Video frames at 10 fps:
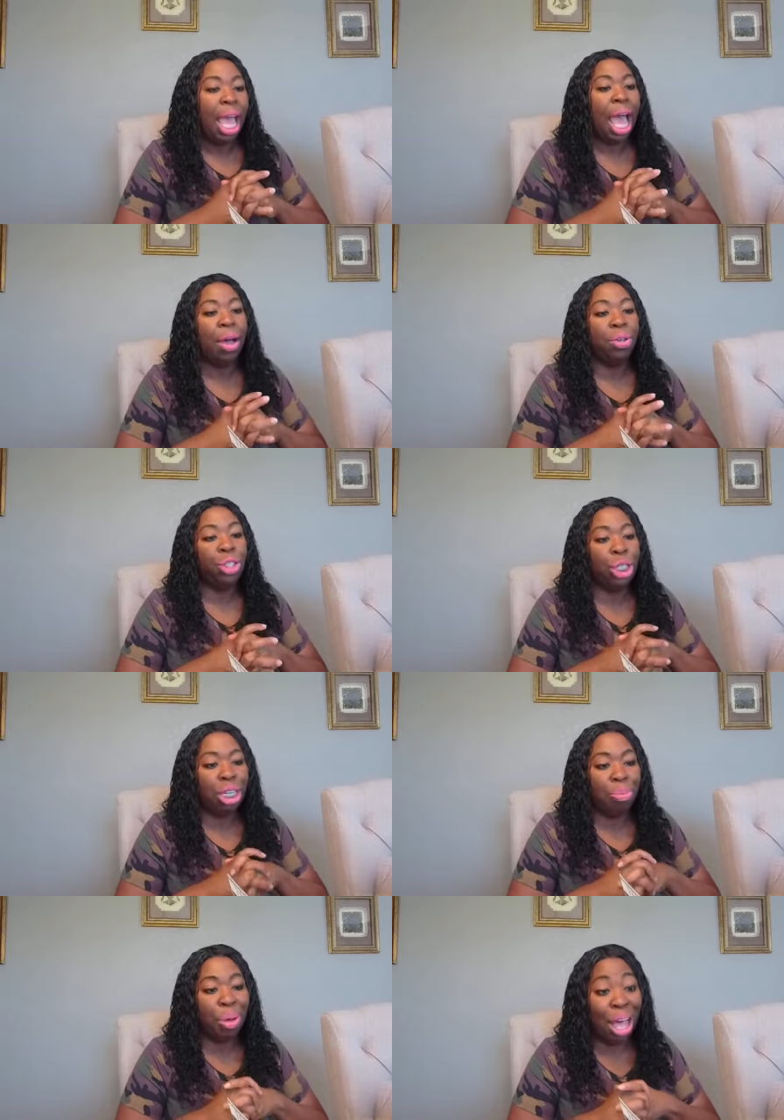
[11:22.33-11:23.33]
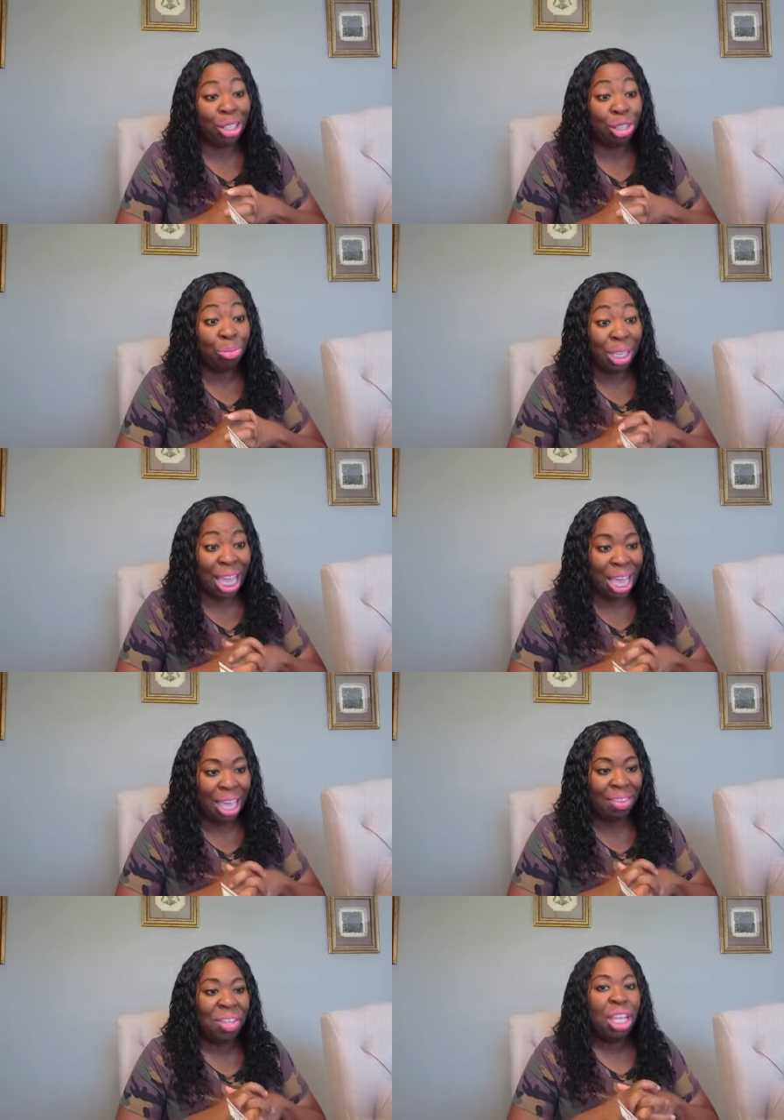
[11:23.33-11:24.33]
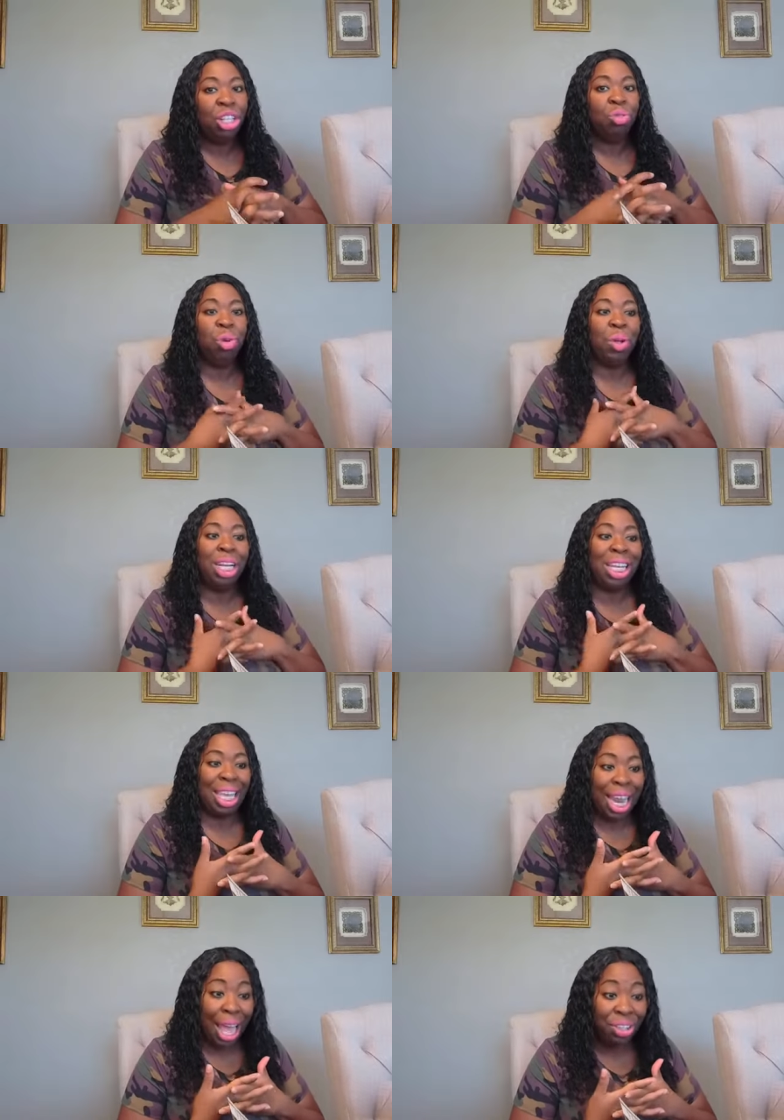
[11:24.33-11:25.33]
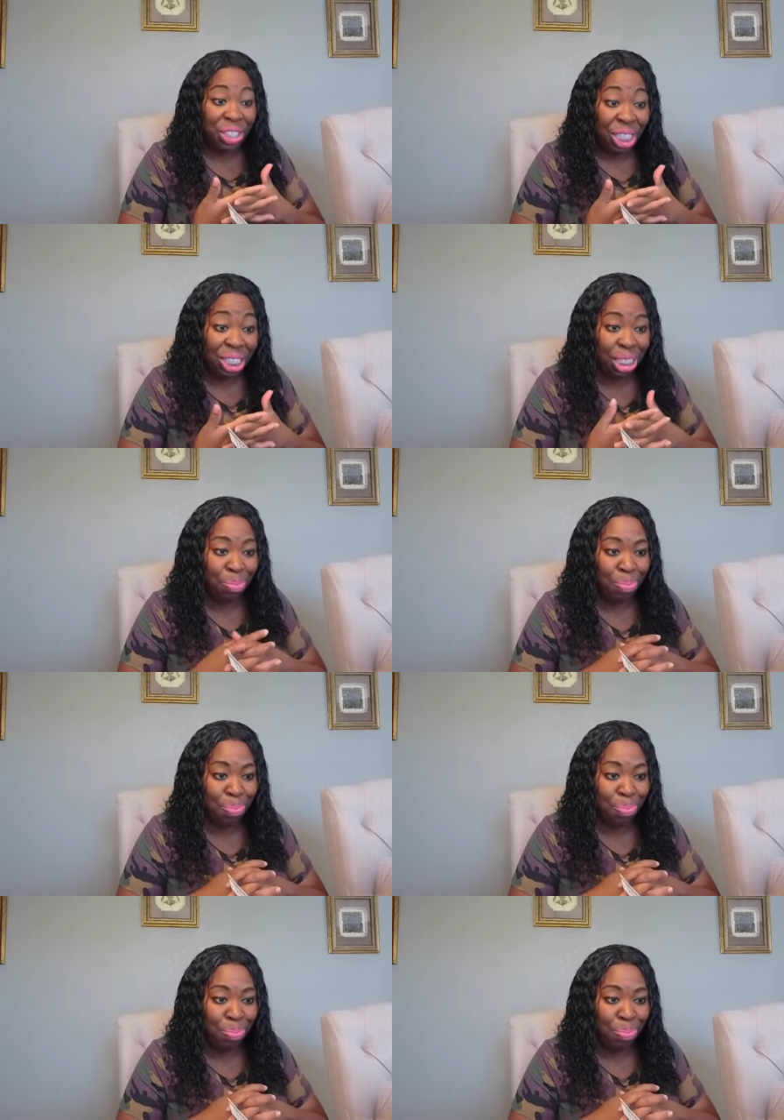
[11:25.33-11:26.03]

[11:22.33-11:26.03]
How should an apostle behave? So we want to look at how Jesus